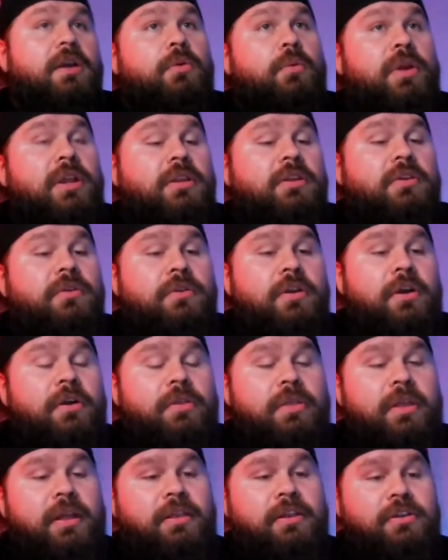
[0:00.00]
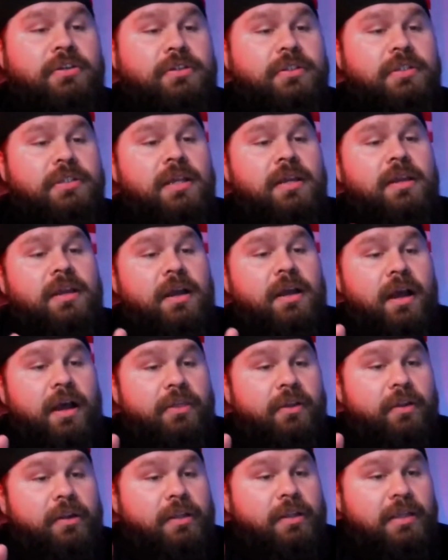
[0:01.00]
We do know that there's
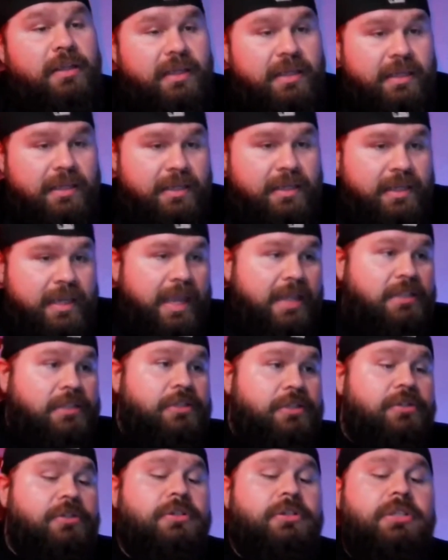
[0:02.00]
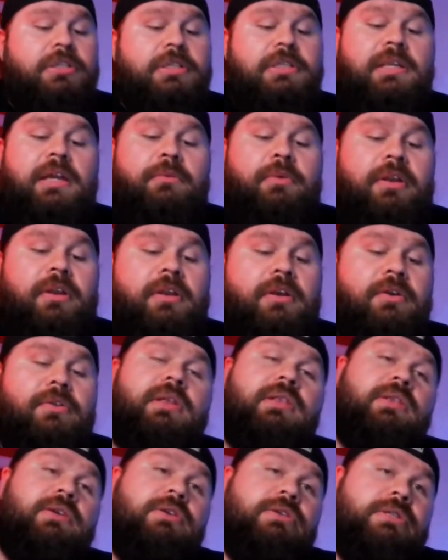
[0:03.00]
other cancers, and we know
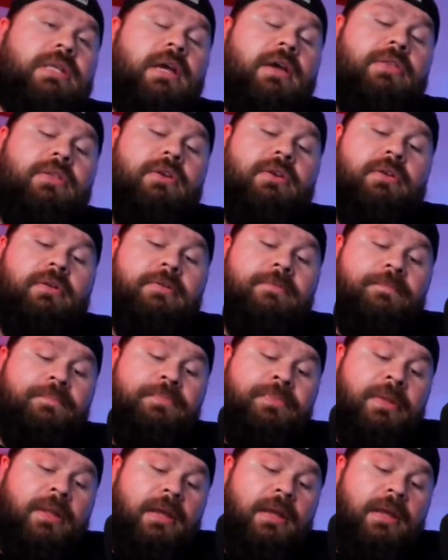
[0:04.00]
that there's other